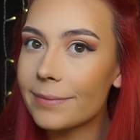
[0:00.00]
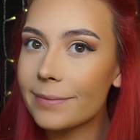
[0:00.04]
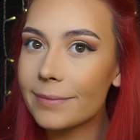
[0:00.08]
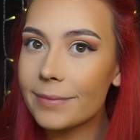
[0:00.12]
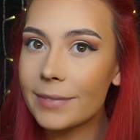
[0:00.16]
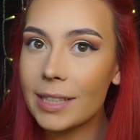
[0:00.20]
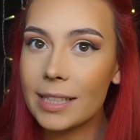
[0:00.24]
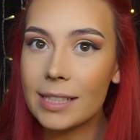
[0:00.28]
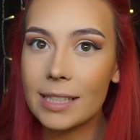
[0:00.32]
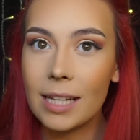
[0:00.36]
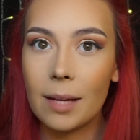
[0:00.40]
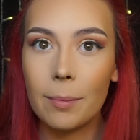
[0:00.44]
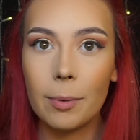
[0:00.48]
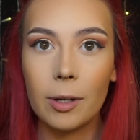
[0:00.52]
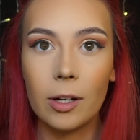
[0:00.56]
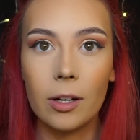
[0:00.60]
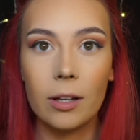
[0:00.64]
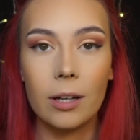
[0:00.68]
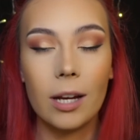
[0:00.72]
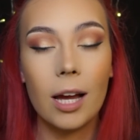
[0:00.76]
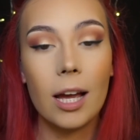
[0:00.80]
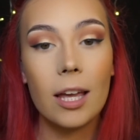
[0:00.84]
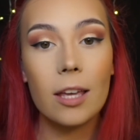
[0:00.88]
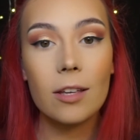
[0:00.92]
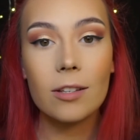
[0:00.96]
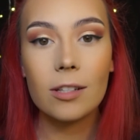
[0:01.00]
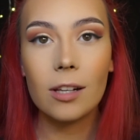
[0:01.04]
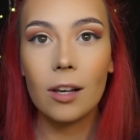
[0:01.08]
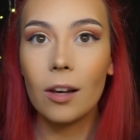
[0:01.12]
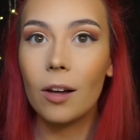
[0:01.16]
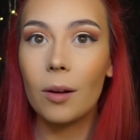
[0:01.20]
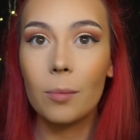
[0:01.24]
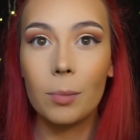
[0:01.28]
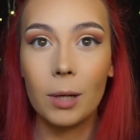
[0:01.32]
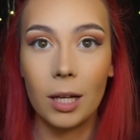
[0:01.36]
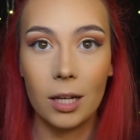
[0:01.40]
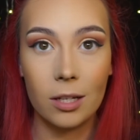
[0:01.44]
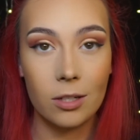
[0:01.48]
And dab it on. I use a lot
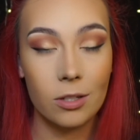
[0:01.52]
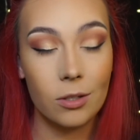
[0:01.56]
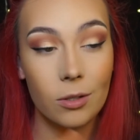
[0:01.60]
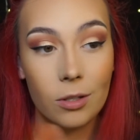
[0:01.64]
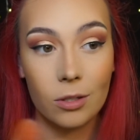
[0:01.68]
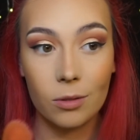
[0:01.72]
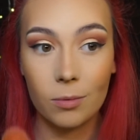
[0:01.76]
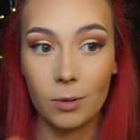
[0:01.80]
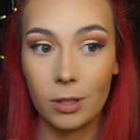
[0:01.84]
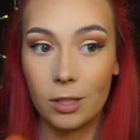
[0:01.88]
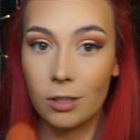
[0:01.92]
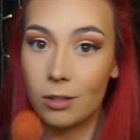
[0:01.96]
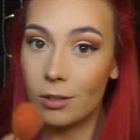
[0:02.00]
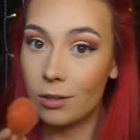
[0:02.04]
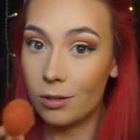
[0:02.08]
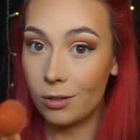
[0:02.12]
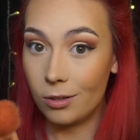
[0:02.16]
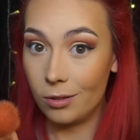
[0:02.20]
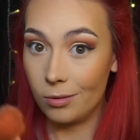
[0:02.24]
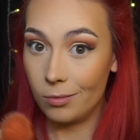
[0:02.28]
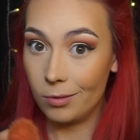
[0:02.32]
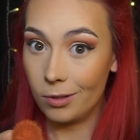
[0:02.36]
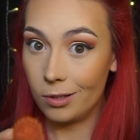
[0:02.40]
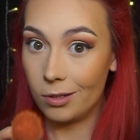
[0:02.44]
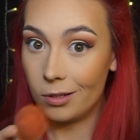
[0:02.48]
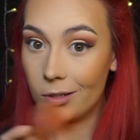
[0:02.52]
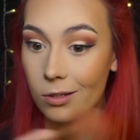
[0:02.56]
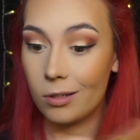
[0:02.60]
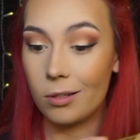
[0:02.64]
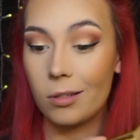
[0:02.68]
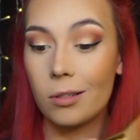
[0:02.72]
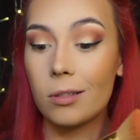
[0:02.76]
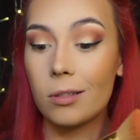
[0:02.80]
of blush, just watch, just watch.